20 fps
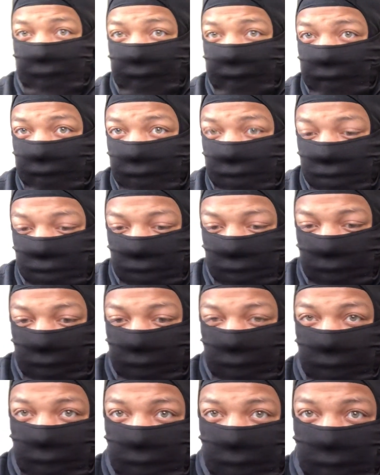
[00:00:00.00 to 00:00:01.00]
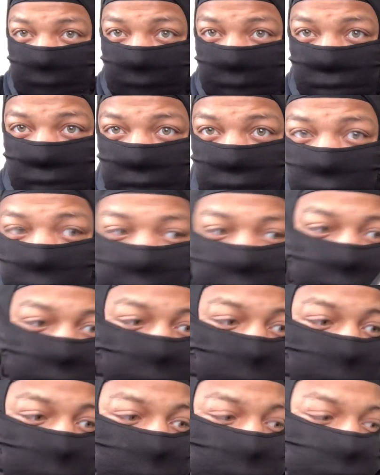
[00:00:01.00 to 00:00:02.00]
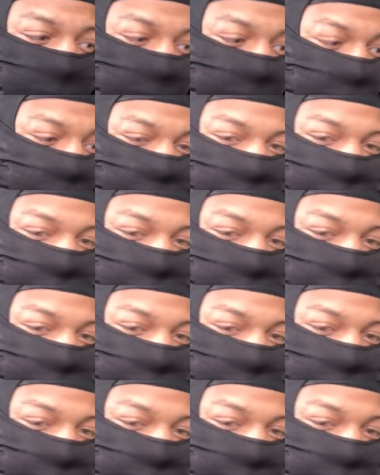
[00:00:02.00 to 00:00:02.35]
Atlas 144.